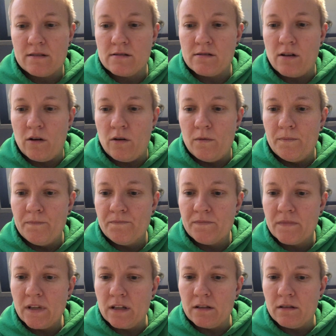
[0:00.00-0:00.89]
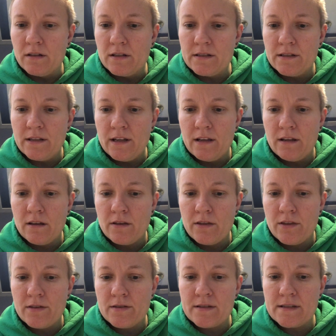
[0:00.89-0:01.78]
So it looks like
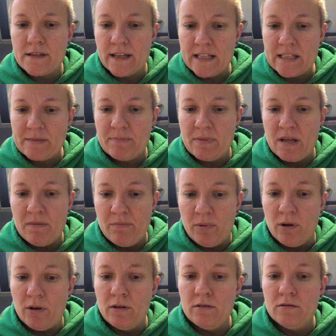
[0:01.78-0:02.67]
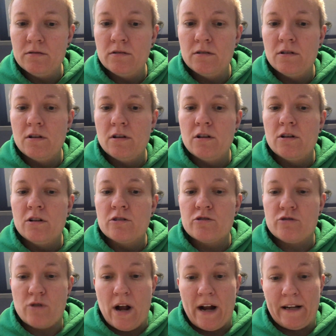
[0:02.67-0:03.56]
6 people
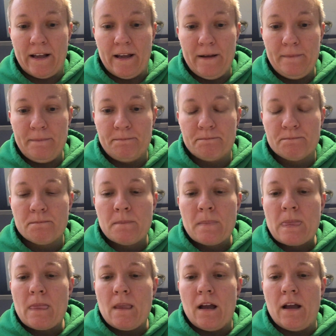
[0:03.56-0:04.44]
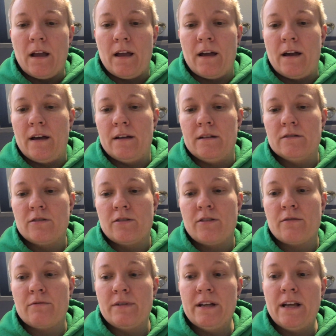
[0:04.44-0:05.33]
tried it, and
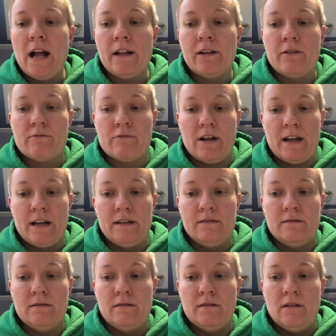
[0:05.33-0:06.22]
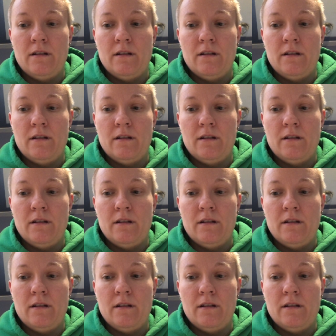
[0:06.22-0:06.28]
3 got it right,